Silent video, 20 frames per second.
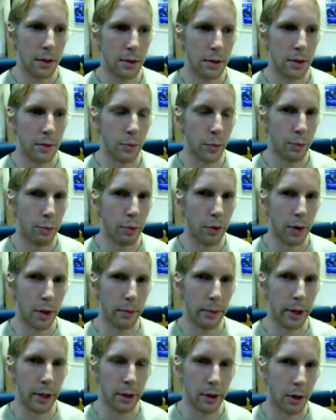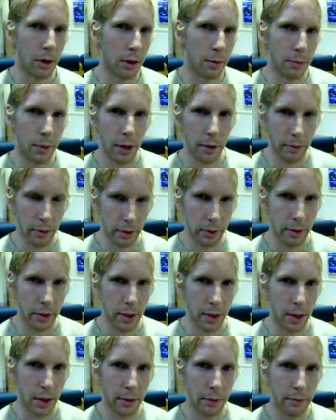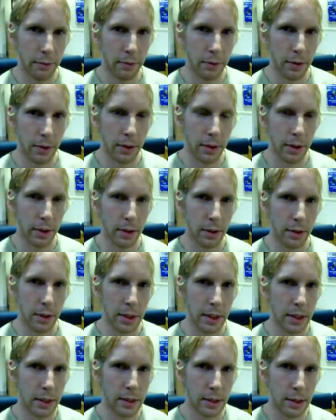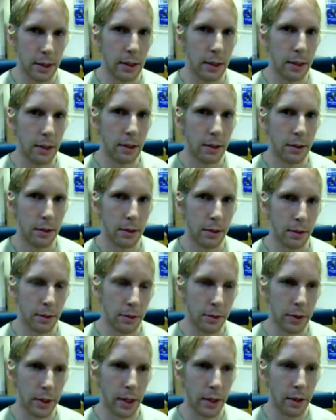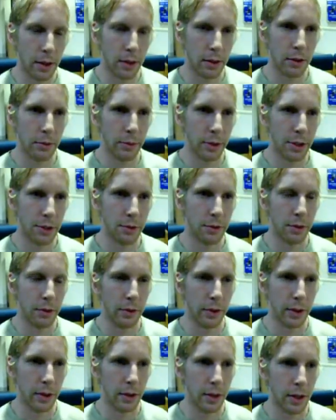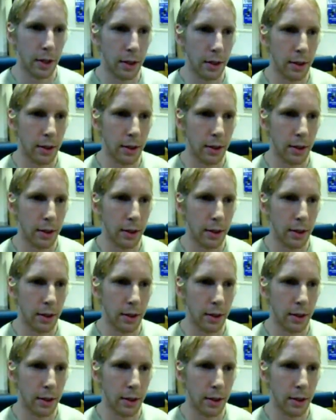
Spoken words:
some report about a car bomb going off in D.C. that turned out not to be true. And